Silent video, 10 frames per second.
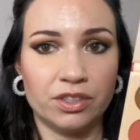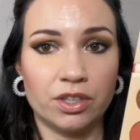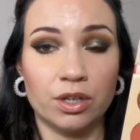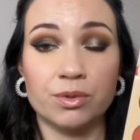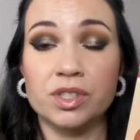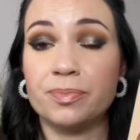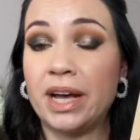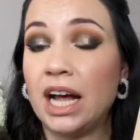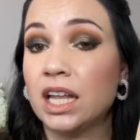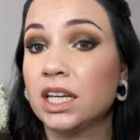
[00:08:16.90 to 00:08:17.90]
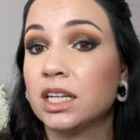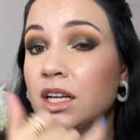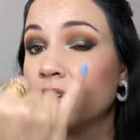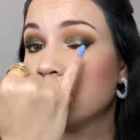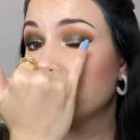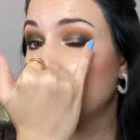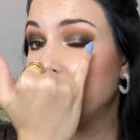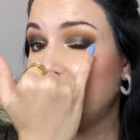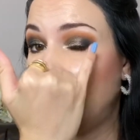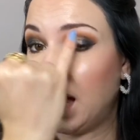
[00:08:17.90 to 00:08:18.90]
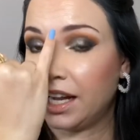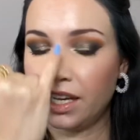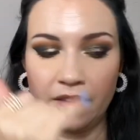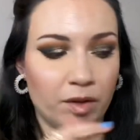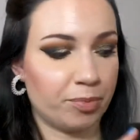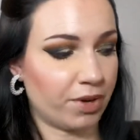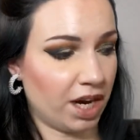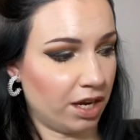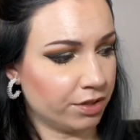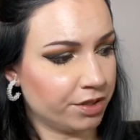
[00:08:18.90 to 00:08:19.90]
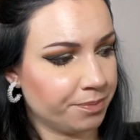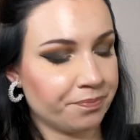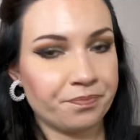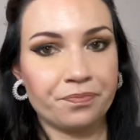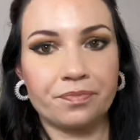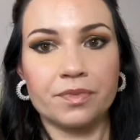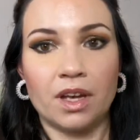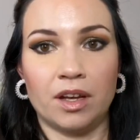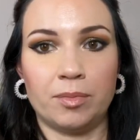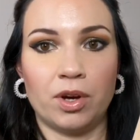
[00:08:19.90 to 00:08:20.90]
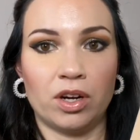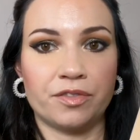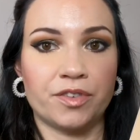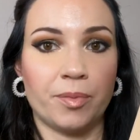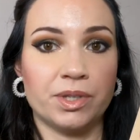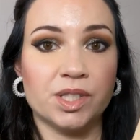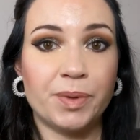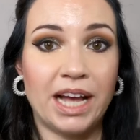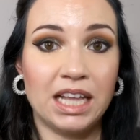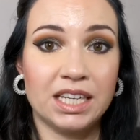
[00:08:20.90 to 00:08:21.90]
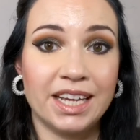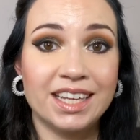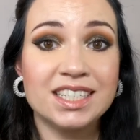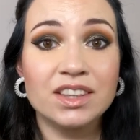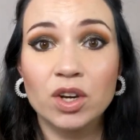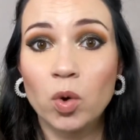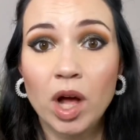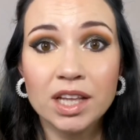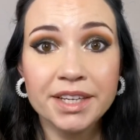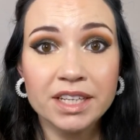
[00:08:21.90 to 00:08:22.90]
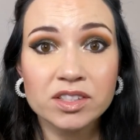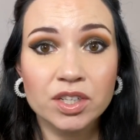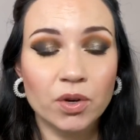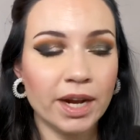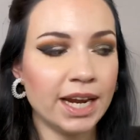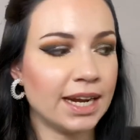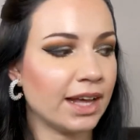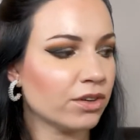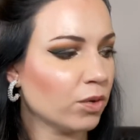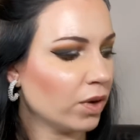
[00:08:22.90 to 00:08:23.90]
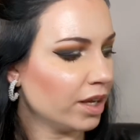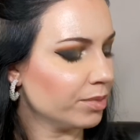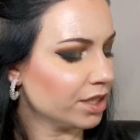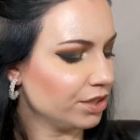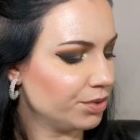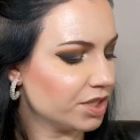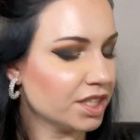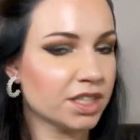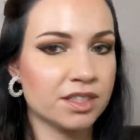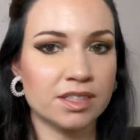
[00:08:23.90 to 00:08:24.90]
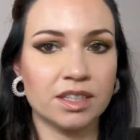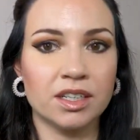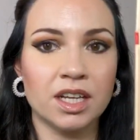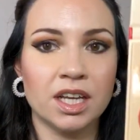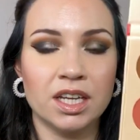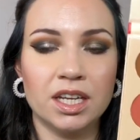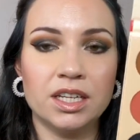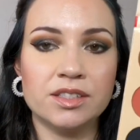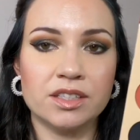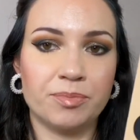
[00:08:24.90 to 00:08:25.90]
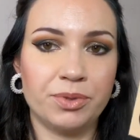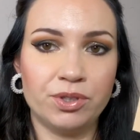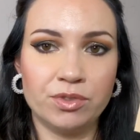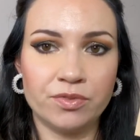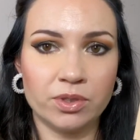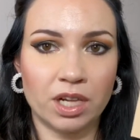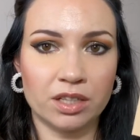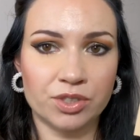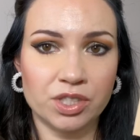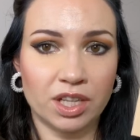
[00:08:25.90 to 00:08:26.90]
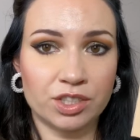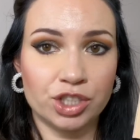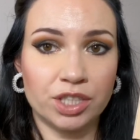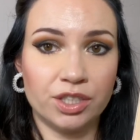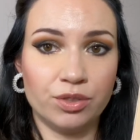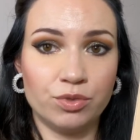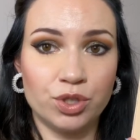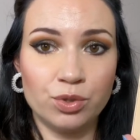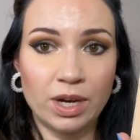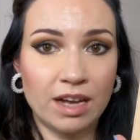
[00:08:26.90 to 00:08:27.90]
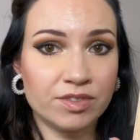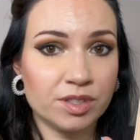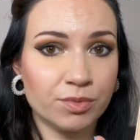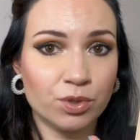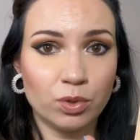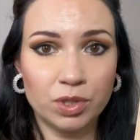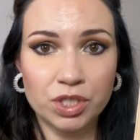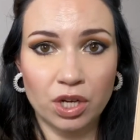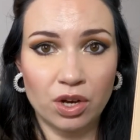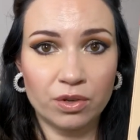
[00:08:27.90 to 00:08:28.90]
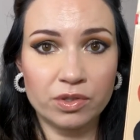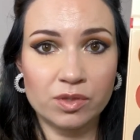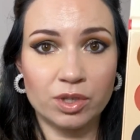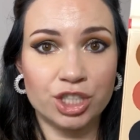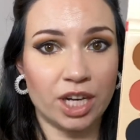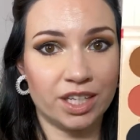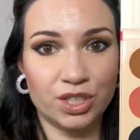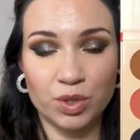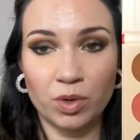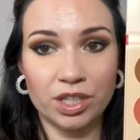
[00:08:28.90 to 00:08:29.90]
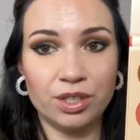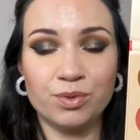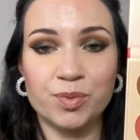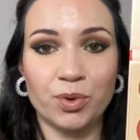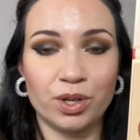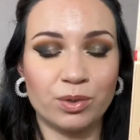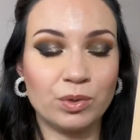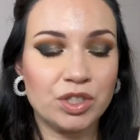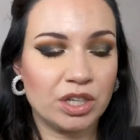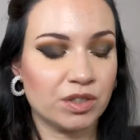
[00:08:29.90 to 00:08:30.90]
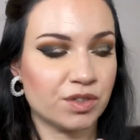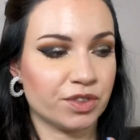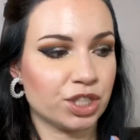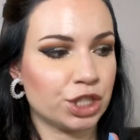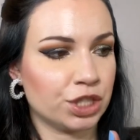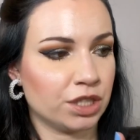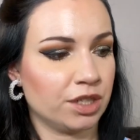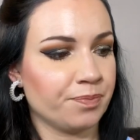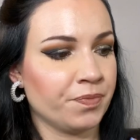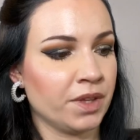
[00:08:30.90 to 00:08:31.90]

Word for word: Coast palette. The black and the brown um, are from this palette. And the quality is great. I don't know why I'm not using this. And it is a beautiful color selection and you do have some cool tones, which I do want to use more cool tones for sure.